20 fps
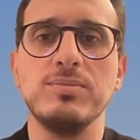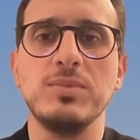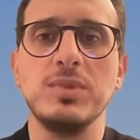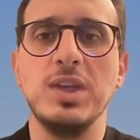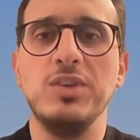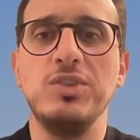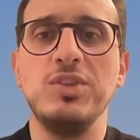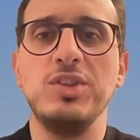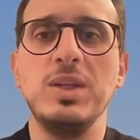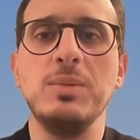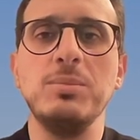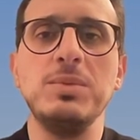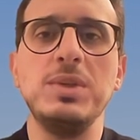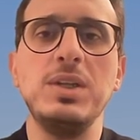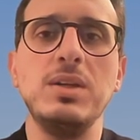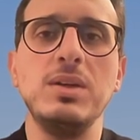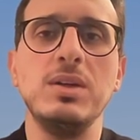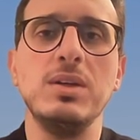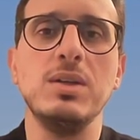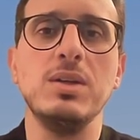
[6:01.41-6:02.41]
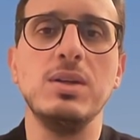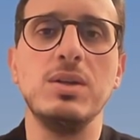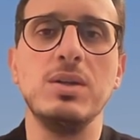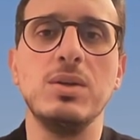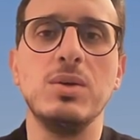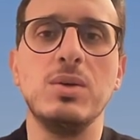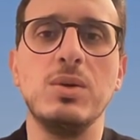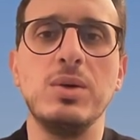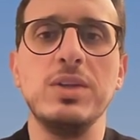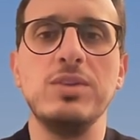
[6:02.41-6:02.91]
Is it empty
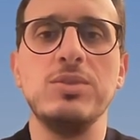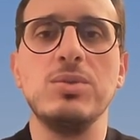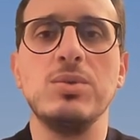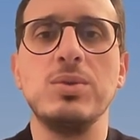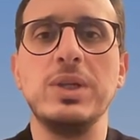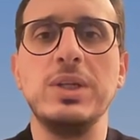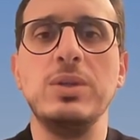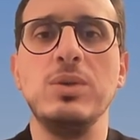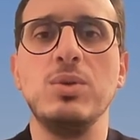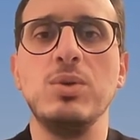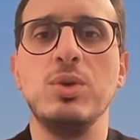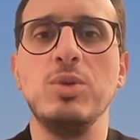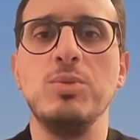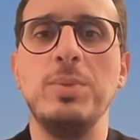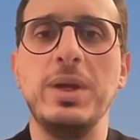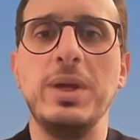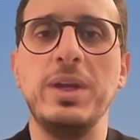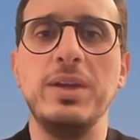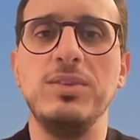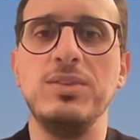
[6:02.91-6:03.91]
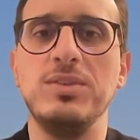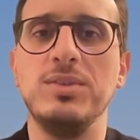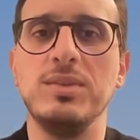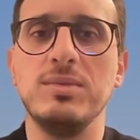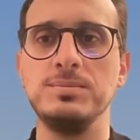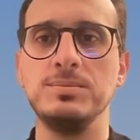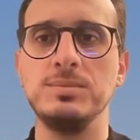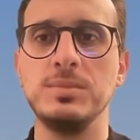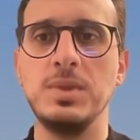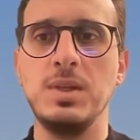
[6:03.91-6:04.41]
or is it already code base?
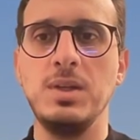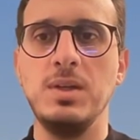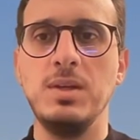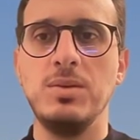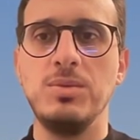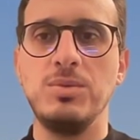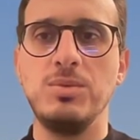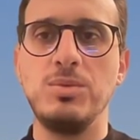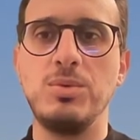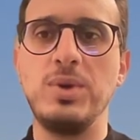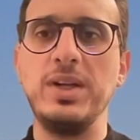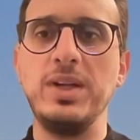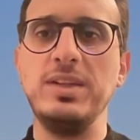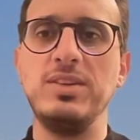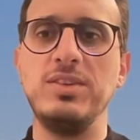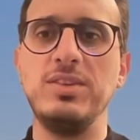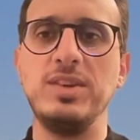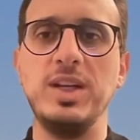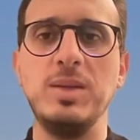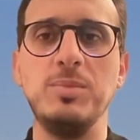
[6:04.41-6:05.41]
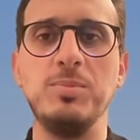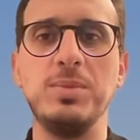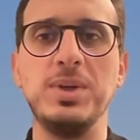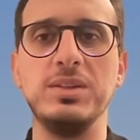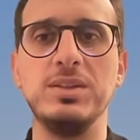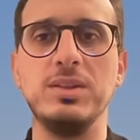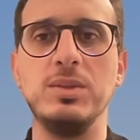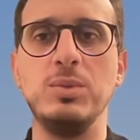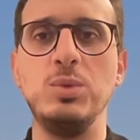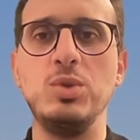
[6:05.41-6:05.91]
The right side
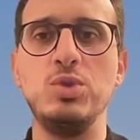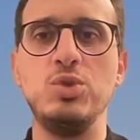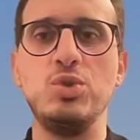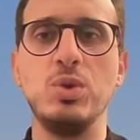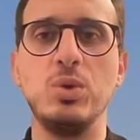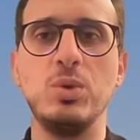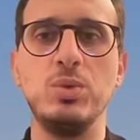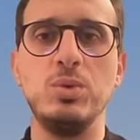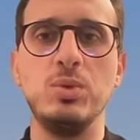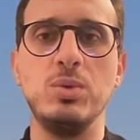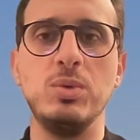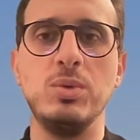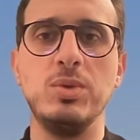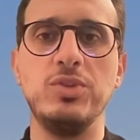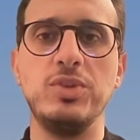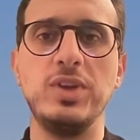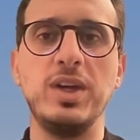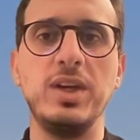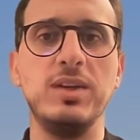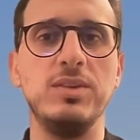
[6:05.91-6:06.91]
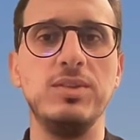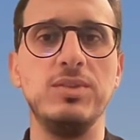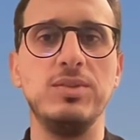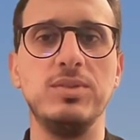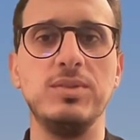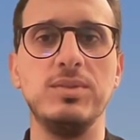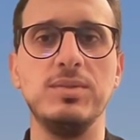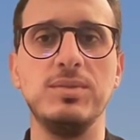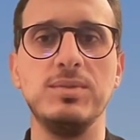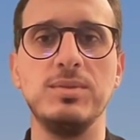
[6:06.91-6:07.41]
panel will show you the
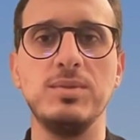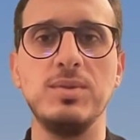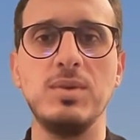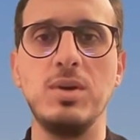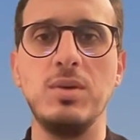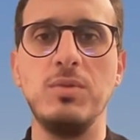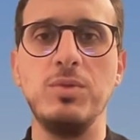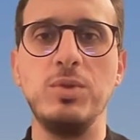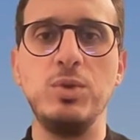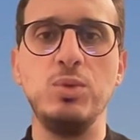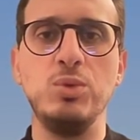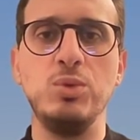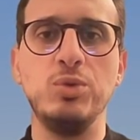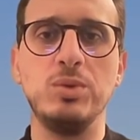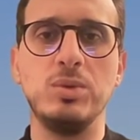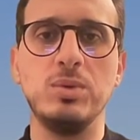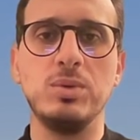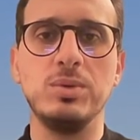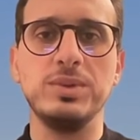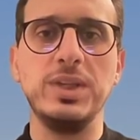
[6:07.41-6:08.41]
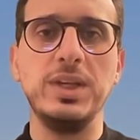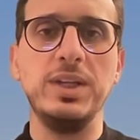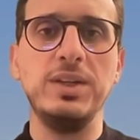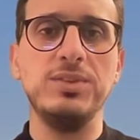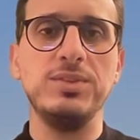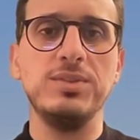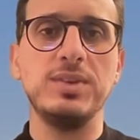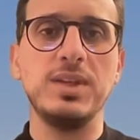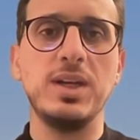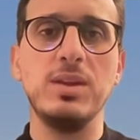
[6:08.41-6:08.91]
size of the used
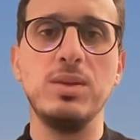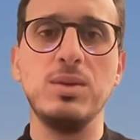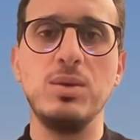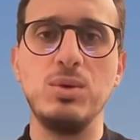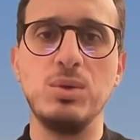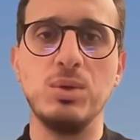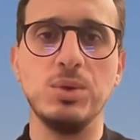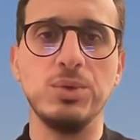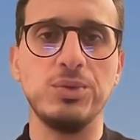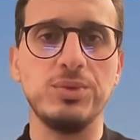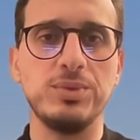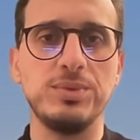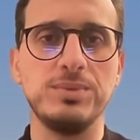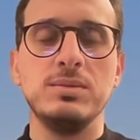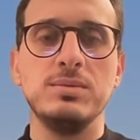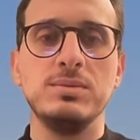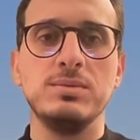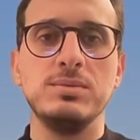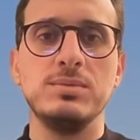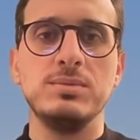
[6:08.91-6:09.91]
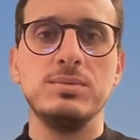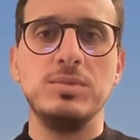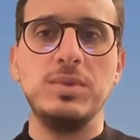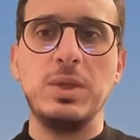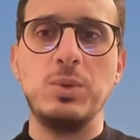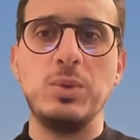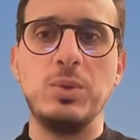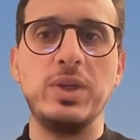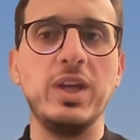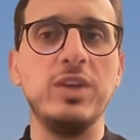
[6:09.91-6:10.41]
context and the cost. In
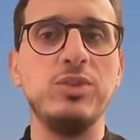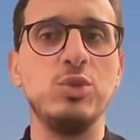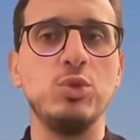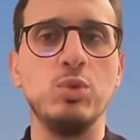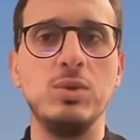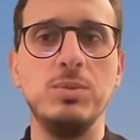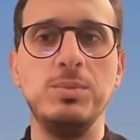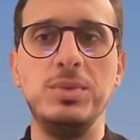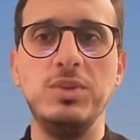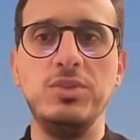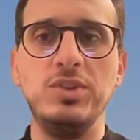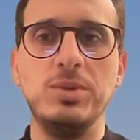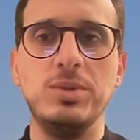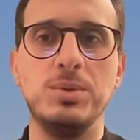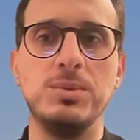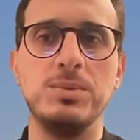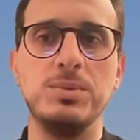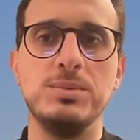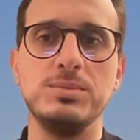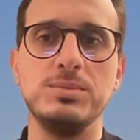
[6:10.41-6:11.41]
our case, it will be 0.